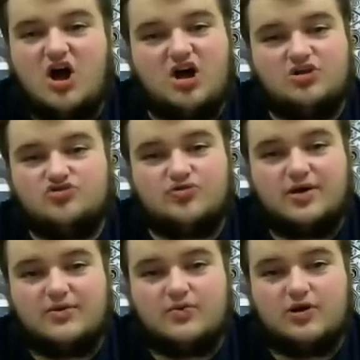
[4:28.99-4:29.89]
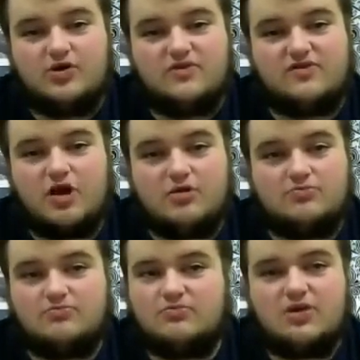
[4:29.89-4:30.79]
100, where you can start
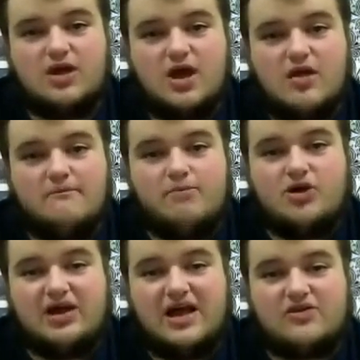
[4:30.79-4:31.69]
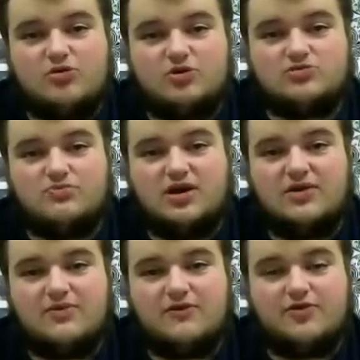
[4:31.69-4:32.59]
putting out so much money
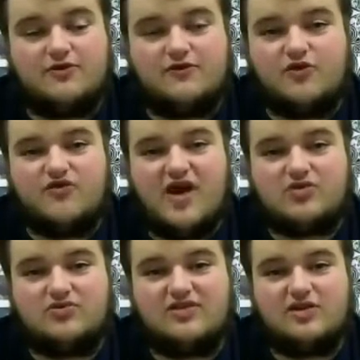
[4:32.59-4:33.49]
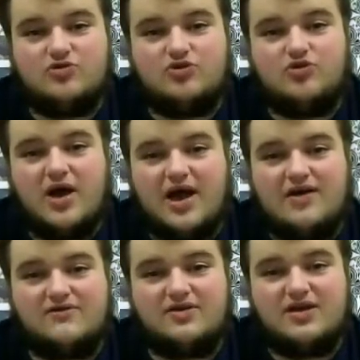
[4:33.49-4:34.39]
with the few factories that you do have